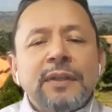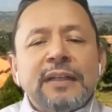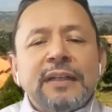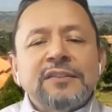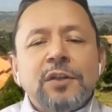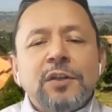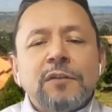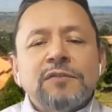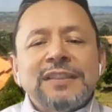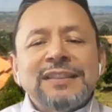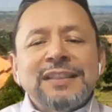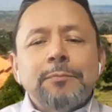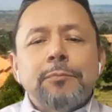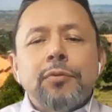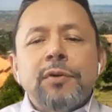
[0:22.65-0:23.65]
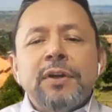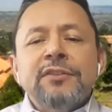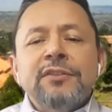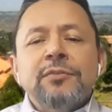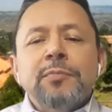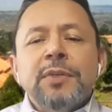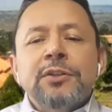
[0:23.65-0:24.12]
that serves as a
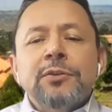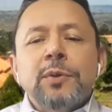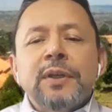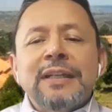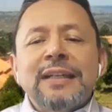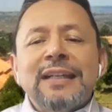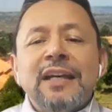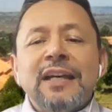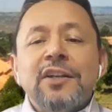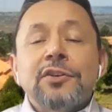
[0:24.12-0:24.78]
bridge between